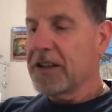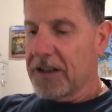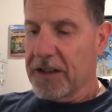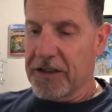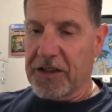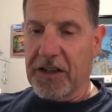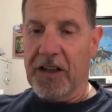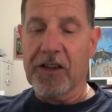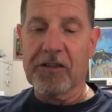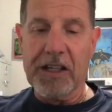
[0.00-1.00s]
Here's
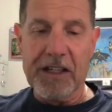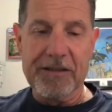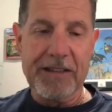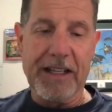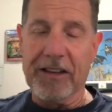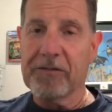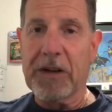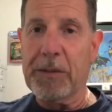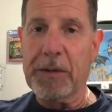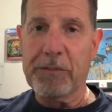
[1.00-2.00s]
another,
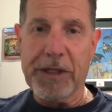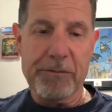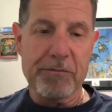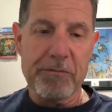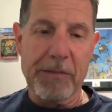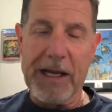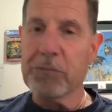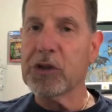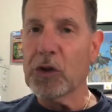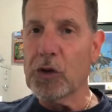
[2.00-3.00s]
I'm a big
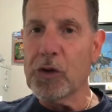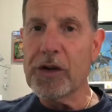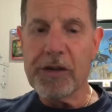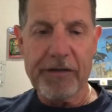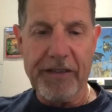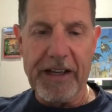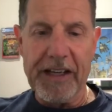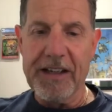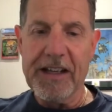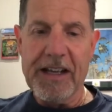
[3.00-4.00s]
Mike Plug
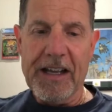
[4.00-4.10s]
fan,